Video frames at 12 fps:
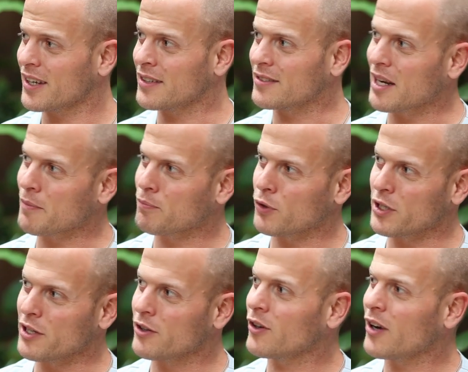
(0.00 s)
and
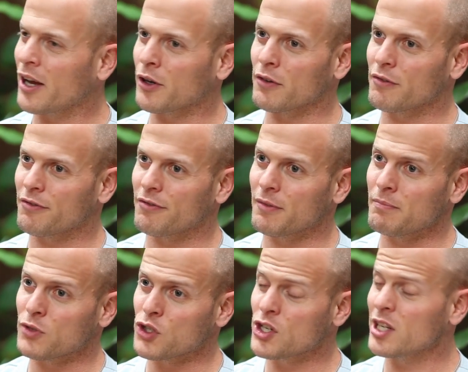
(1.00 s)
Tempranillo out of
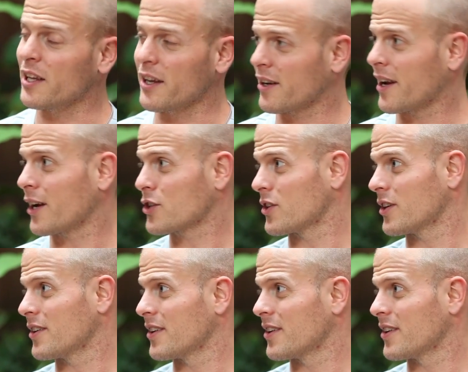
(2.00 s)
Chile, actually.